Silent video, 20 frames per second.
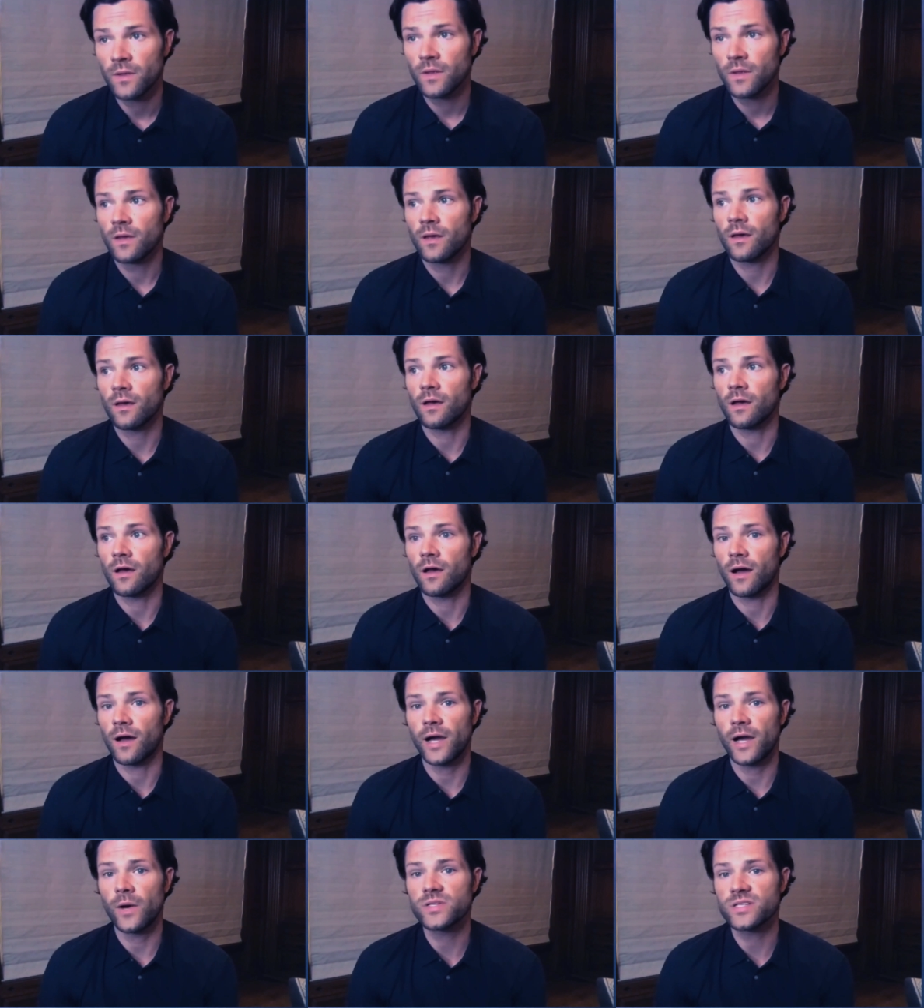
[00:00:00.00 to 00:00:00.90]
I
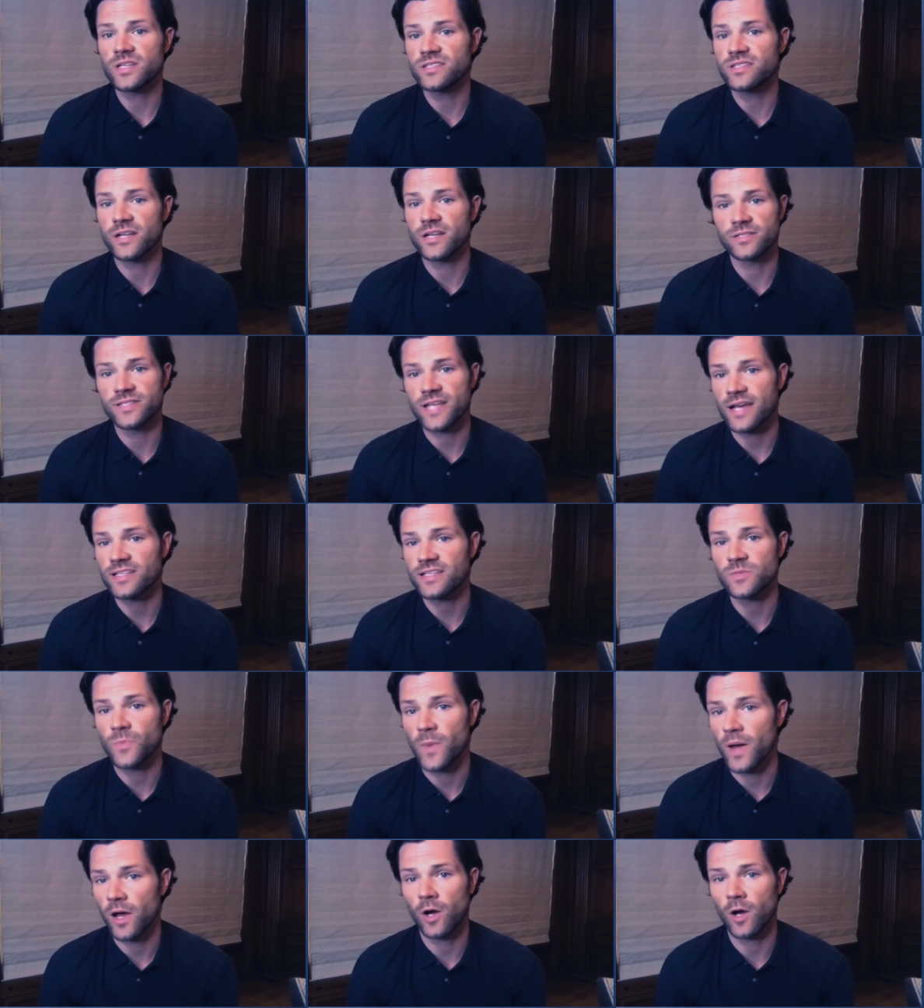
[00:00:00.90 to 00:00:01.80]
always considered Texas my
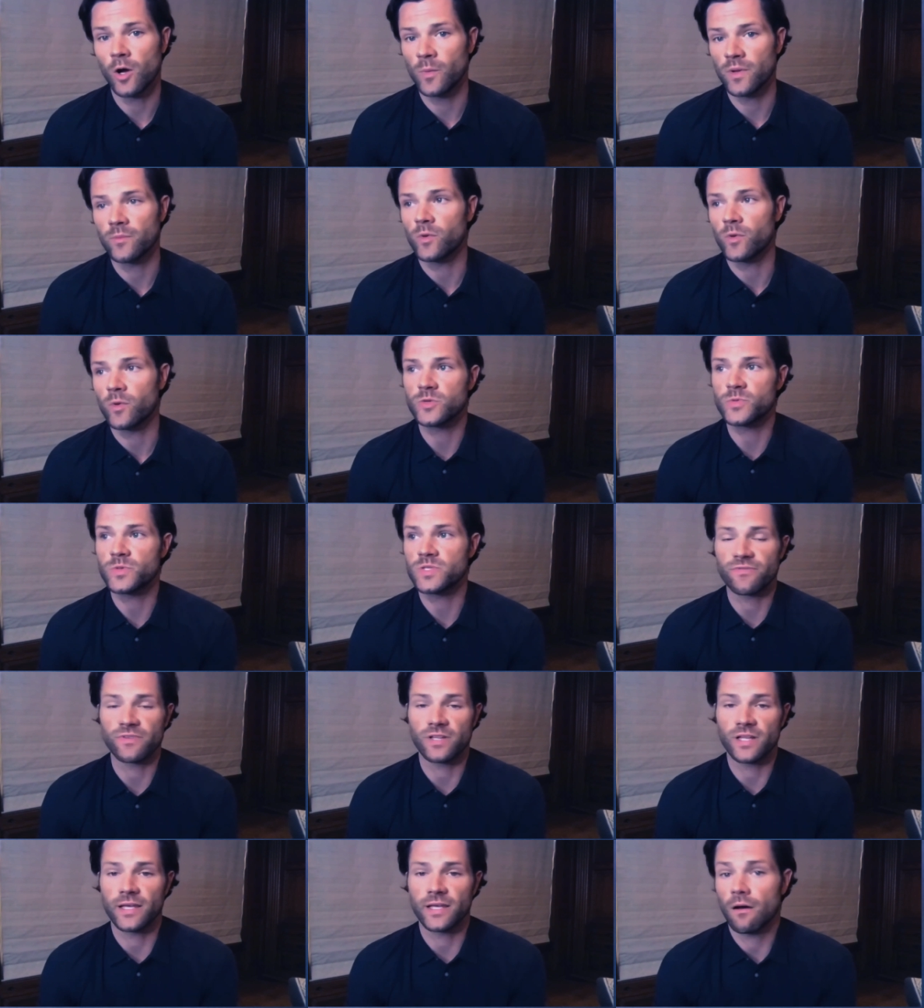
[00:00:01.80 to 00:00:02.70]
home, and more
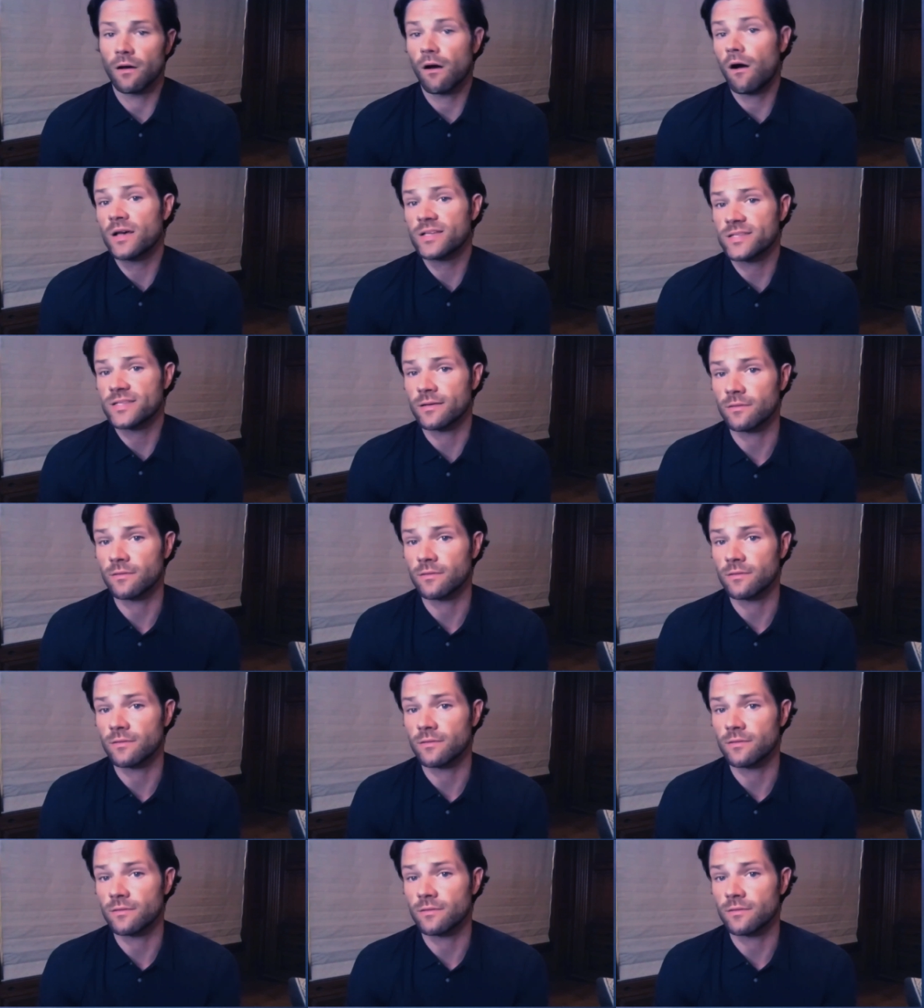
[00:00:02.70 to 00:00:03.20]
specifically Austin.